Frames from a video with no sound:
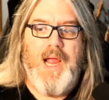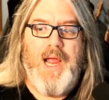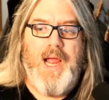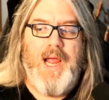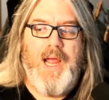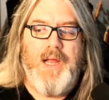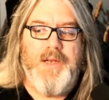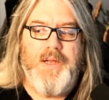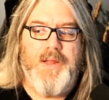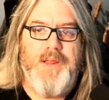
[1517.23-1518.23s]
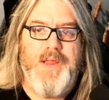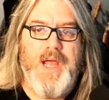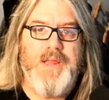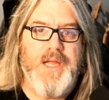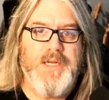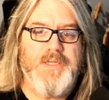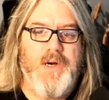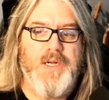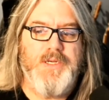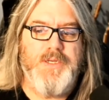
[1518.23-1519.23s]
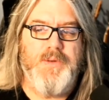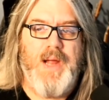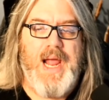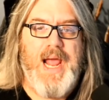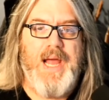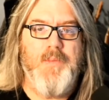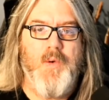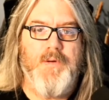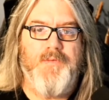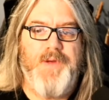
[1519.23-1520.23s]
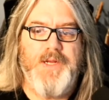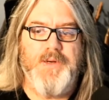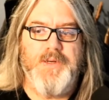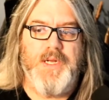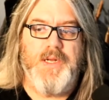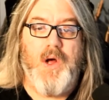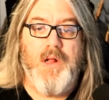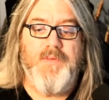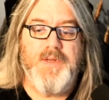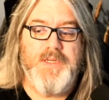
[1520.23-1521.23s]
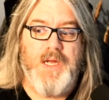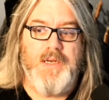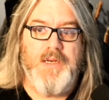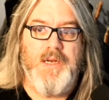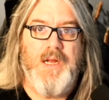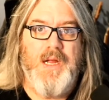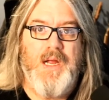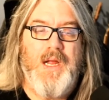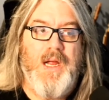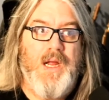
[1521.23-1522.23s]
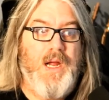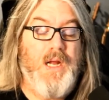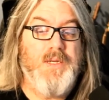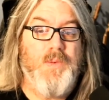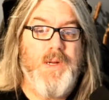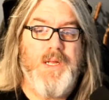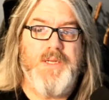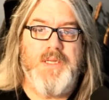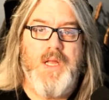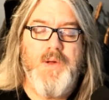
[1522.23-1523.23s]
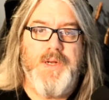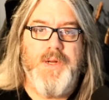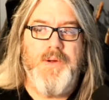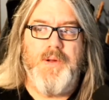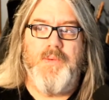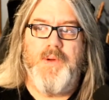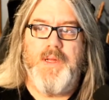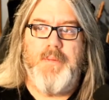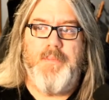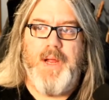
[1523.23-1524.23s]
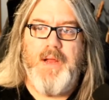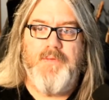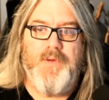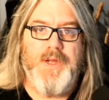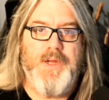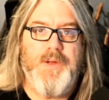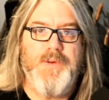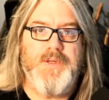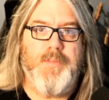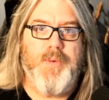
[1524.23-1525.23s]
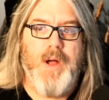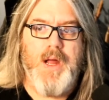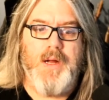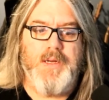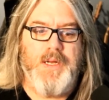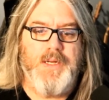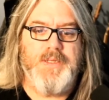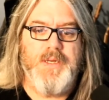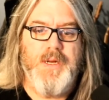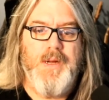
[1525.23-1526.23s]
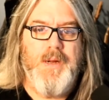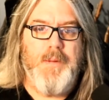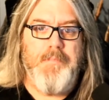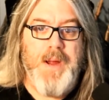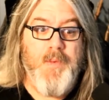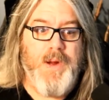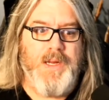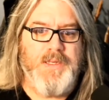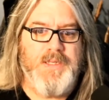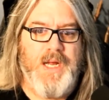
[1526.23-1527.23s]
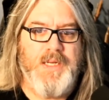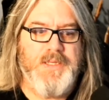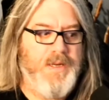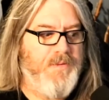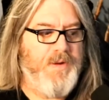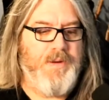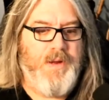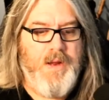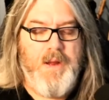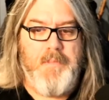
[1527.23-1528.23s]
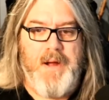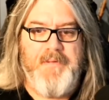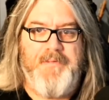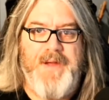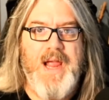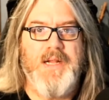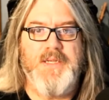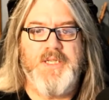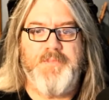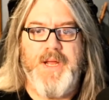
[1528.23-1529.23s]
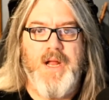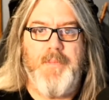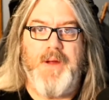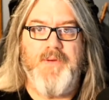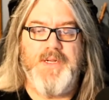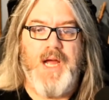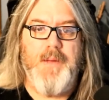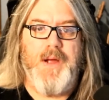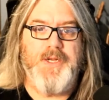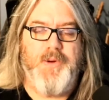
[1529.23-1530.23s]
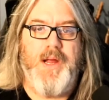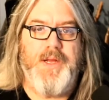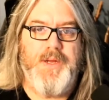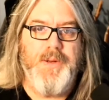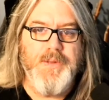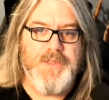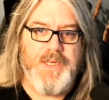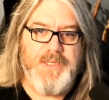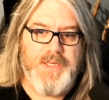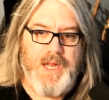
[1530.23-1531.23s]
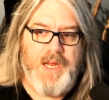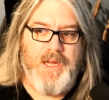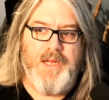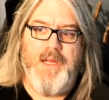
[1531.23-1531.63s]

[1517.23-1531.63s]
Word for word: And then they started to add more features, and all of a sudden, it's really slow to do and really painful to use the product, and it's memory intensive, and my fans spin up every time I try and use this thing